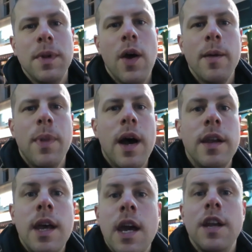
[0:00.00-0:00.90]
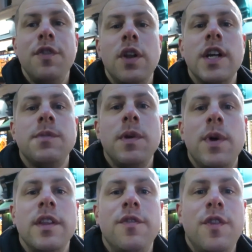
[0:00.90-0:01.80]
up like button and if you'd like to be
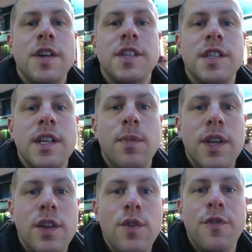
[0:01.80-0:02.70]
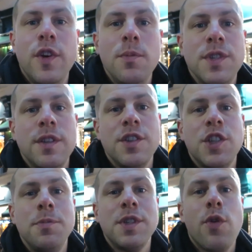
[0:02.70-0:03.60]
one of the first to see my new films the
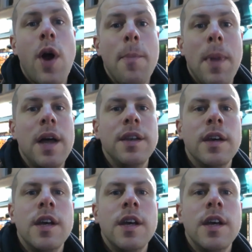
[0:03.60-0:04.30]
subscribe button.